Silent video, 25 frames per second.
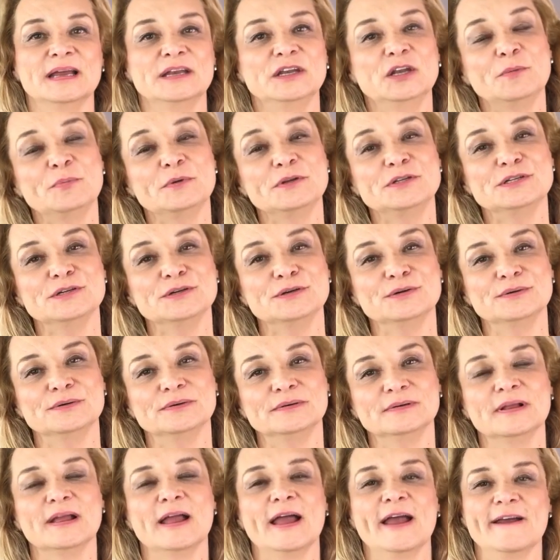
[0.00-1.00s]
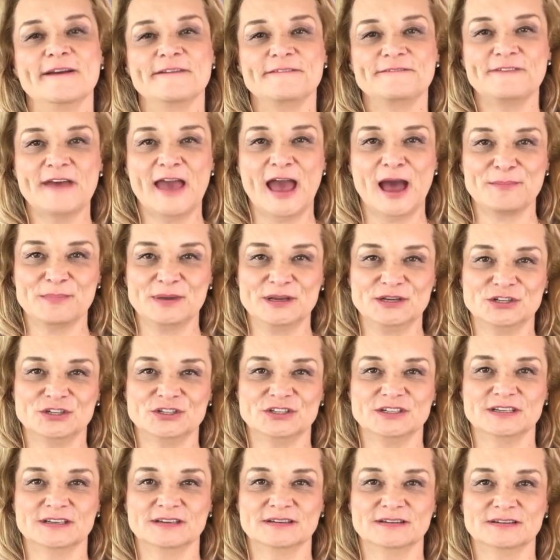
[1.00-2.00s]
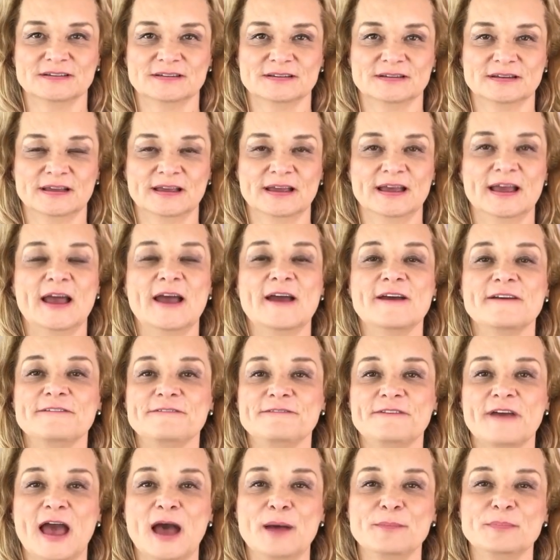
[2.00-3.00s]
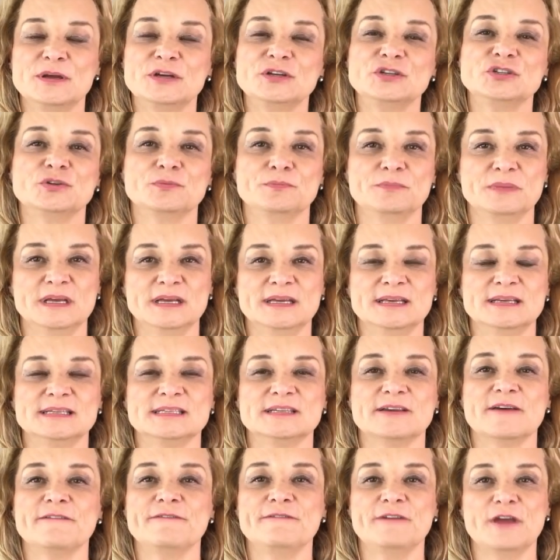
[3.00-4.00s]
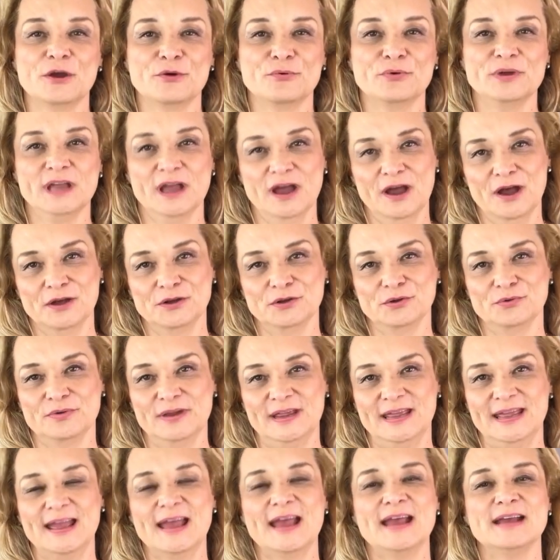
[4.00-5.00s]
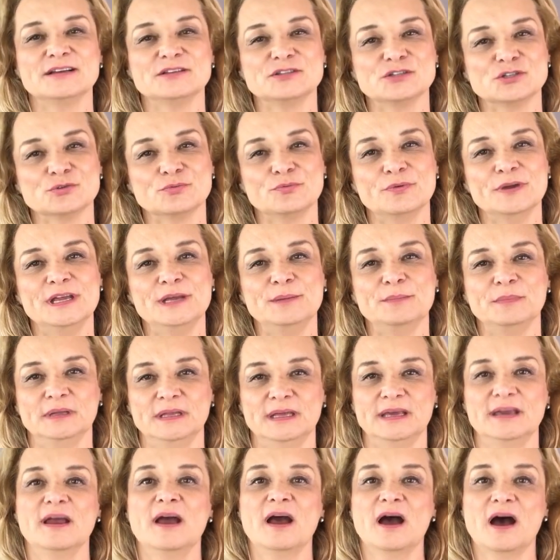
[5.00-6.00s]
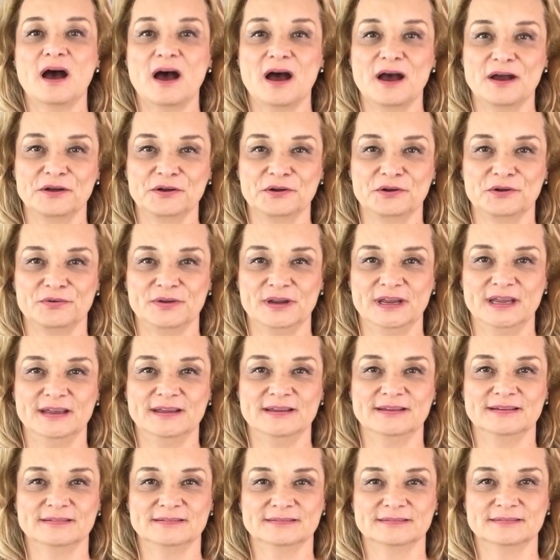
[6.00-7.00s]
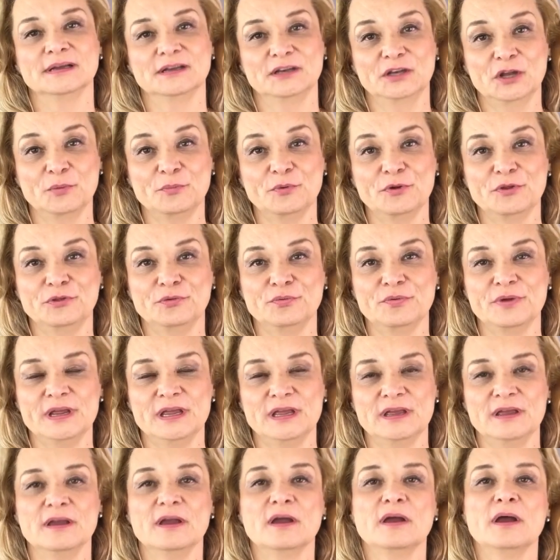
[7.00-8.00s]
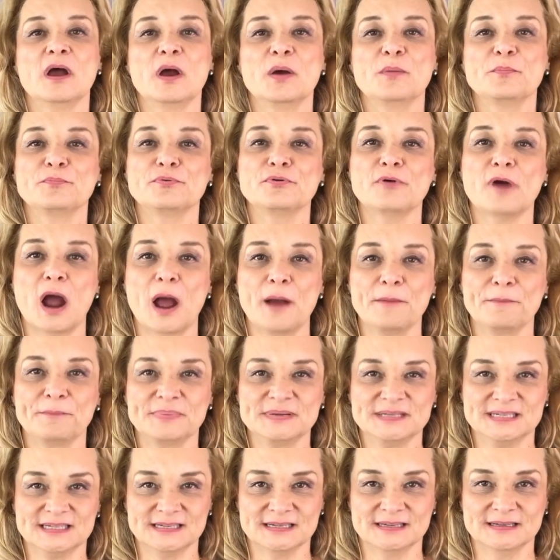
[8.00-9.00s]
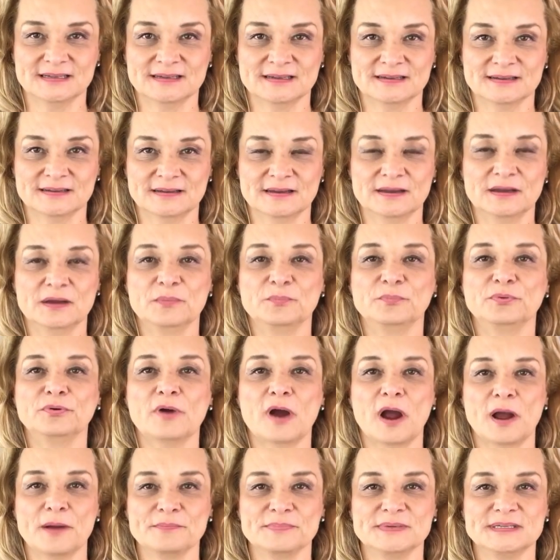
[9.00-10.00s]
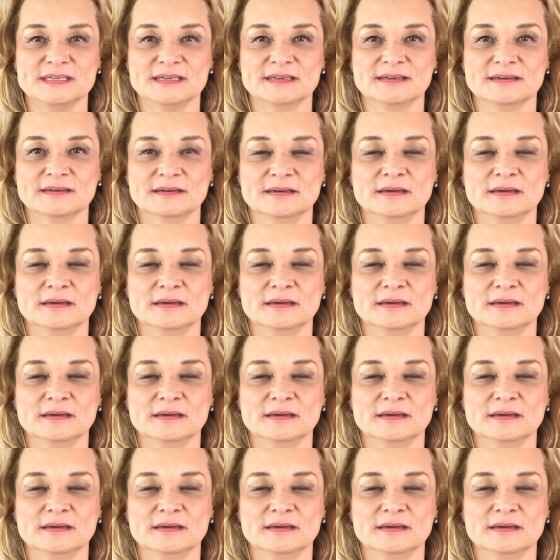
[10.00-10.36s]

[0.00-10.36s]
Number two, famished. Famished means very hungry, extremely hungry. Number three, prompt. Prompt.